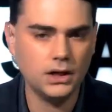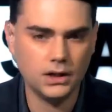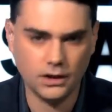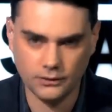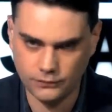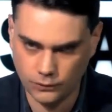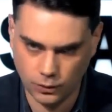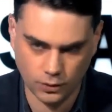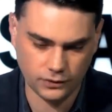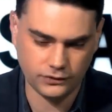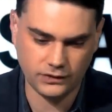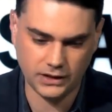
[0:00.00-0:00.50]

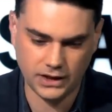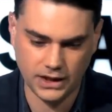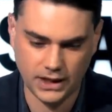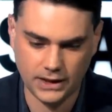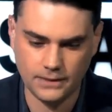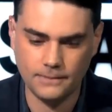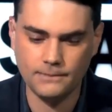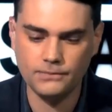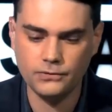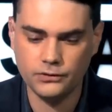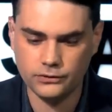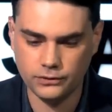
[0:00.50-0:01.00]
Of course he
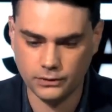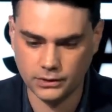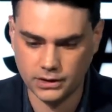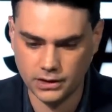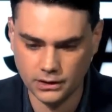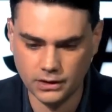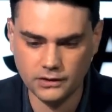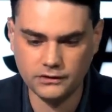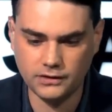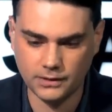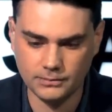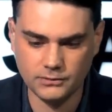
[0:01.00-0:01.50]
can. So
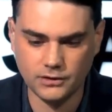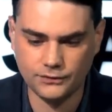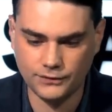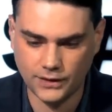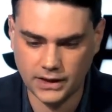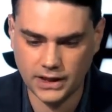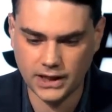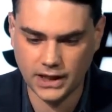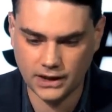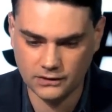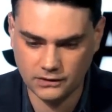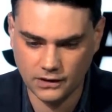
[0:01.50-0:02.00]
here's him
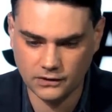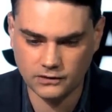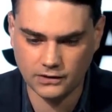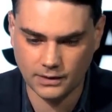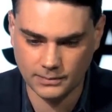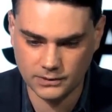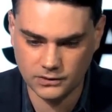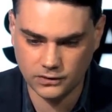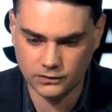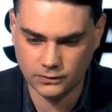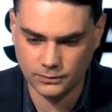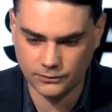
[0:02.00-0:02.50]
defending
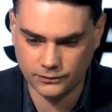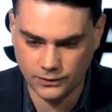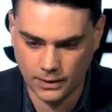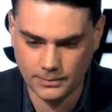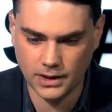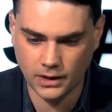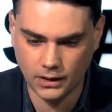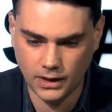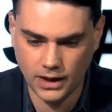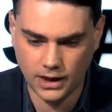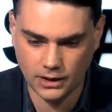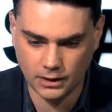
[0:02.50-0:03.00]
anti-Semitism
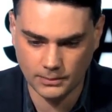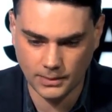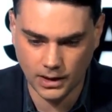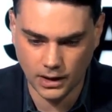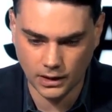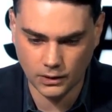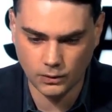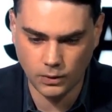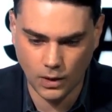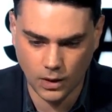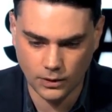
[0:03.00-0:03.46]
from Ilhan Omar.